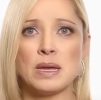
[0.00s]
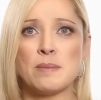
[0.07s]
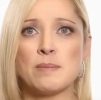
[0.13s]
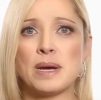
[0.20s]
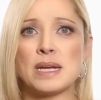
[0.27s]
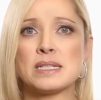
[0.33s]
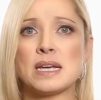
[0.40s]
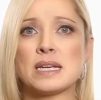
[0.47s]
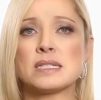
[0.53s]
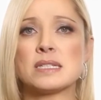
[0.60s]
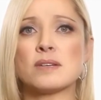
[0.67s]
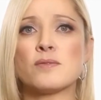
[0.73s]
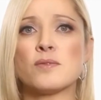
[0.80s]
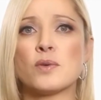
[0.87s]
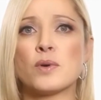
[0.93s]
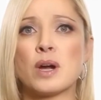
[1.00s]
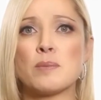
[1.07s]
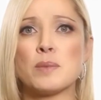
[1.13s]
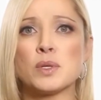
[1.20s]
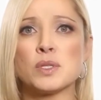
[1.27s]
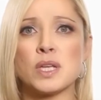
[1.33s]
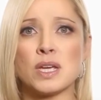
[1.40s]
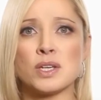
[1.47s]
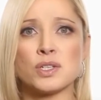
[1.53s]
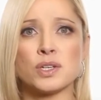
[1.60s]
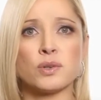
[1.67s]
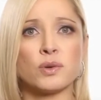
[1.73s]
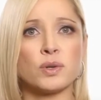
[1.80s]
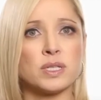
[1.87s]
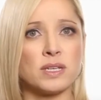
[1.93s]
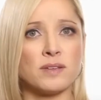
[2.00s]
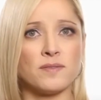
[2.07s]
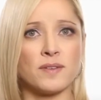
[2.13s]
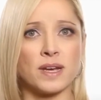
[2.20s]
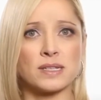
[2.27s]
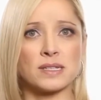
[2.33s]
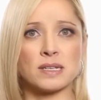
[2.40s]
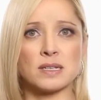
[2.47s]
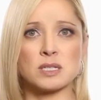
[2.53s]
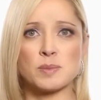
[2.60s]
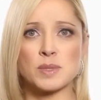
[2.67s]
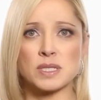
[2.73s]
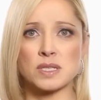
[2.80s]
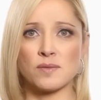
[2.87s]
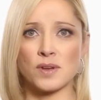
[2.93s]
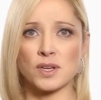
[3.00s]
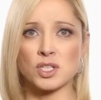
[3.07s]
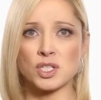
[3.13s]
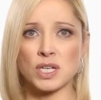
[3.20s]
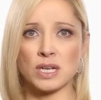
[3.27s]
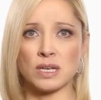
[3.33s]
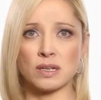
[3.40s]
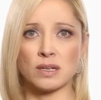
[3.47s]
by testing for a mutation or defect in a specific gene,